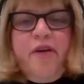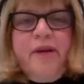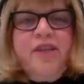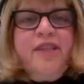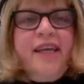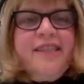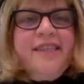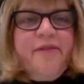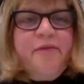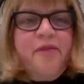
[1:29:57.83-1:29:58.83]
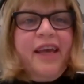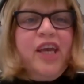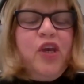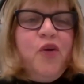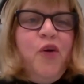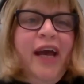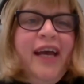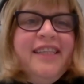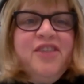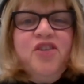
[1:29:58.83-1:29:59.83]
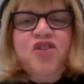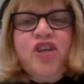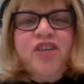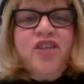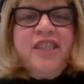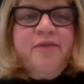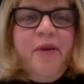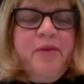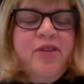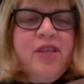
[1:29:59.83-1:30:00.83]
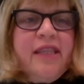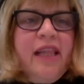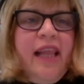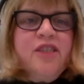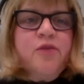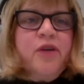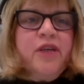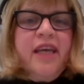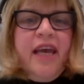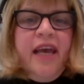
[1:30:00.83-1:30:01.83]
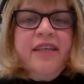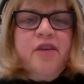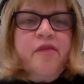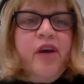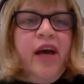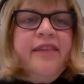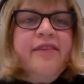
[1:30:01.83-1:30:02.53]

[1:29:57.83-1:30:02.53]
you very much, Daisy. Thank you. And just maybe the last word is, of the